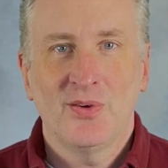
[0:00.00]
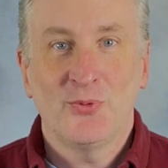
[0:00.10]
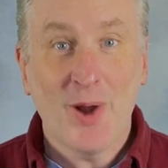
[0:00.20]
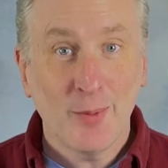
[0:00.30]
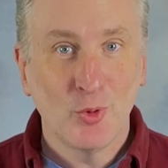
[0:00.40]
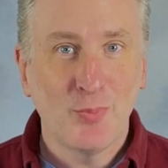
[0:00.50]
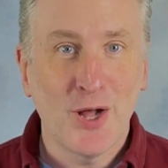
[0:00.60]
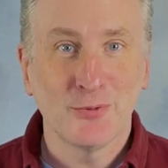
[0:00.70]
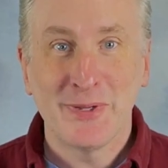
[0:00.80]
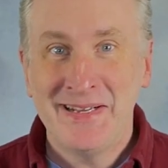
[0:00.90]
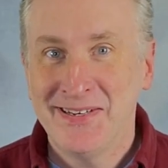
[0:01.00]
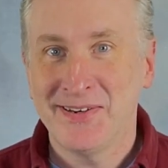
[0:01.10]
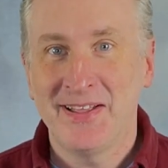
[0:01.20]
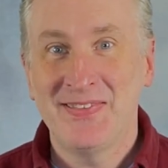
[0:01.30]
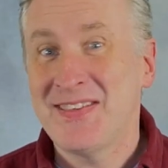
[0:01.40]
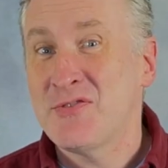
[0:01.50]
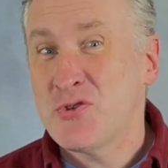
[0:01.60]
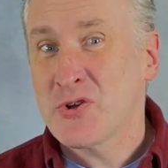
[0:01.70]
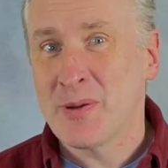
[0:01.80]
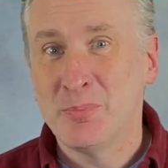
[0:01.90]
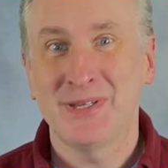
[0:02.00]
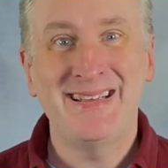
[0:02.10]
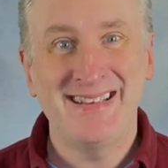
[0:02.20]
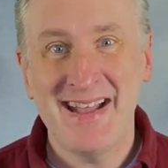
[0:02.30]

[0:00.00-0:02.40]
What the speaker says: Robert Baldwin here, and this is your complete